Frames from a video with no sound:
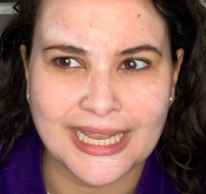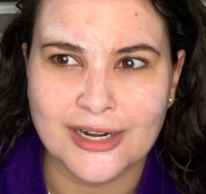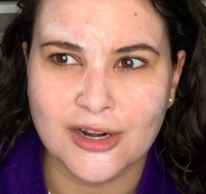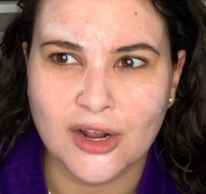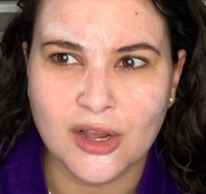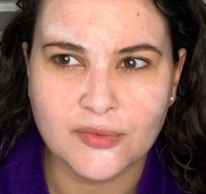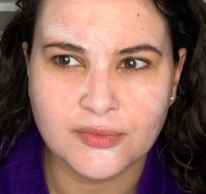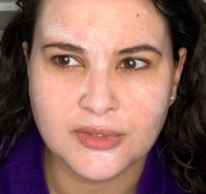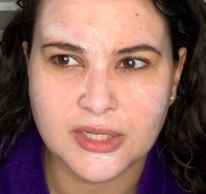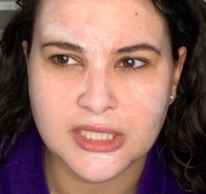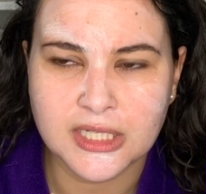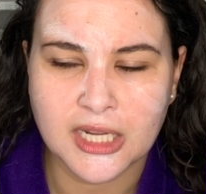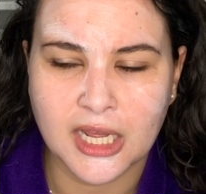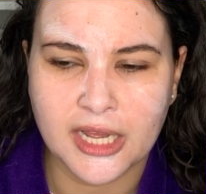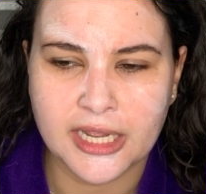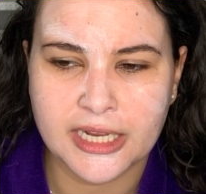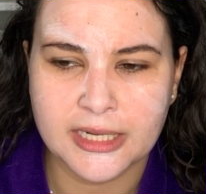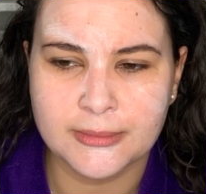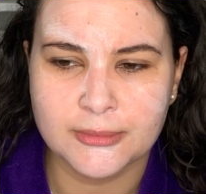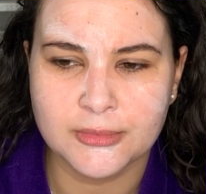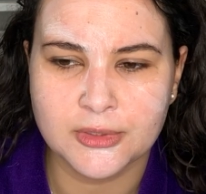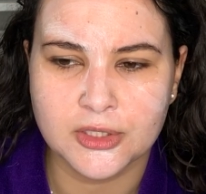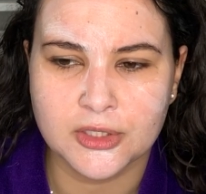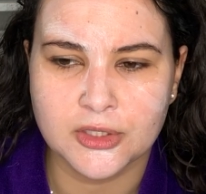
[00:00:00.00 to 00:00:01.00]
And
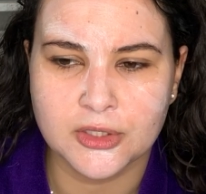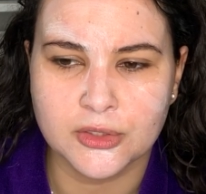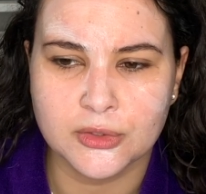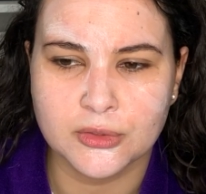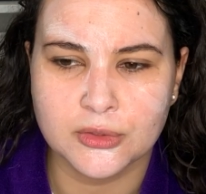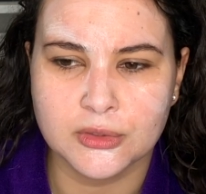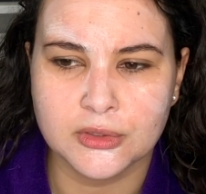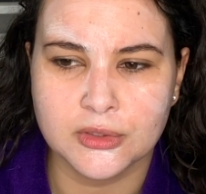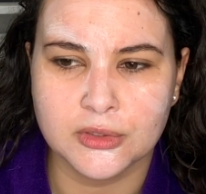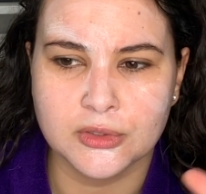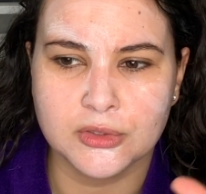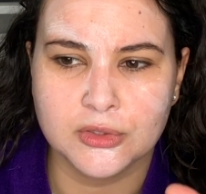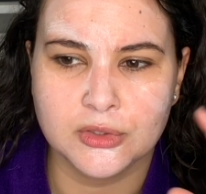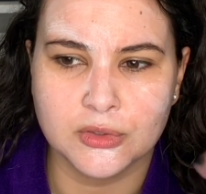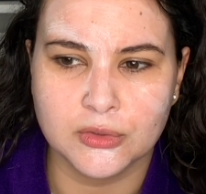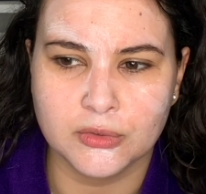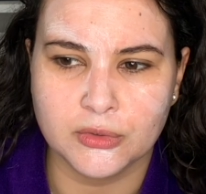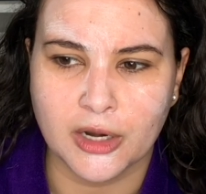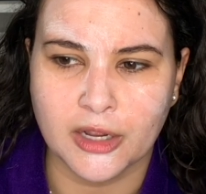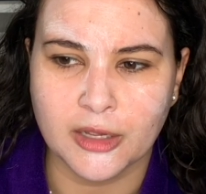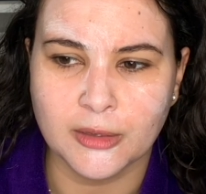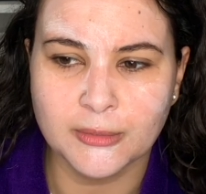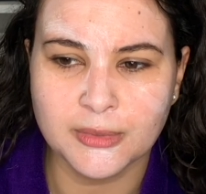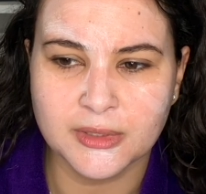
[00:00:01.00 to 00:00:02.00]
oftentimes those
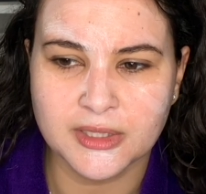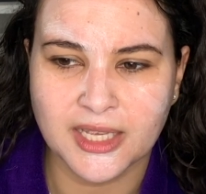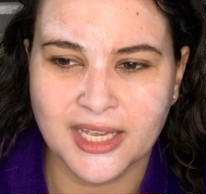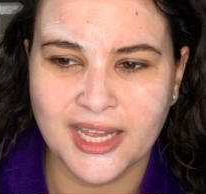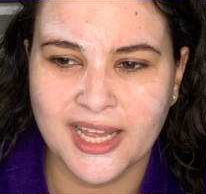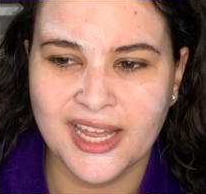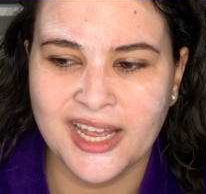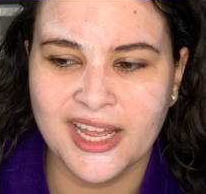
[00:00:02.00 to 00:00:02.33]
scrubs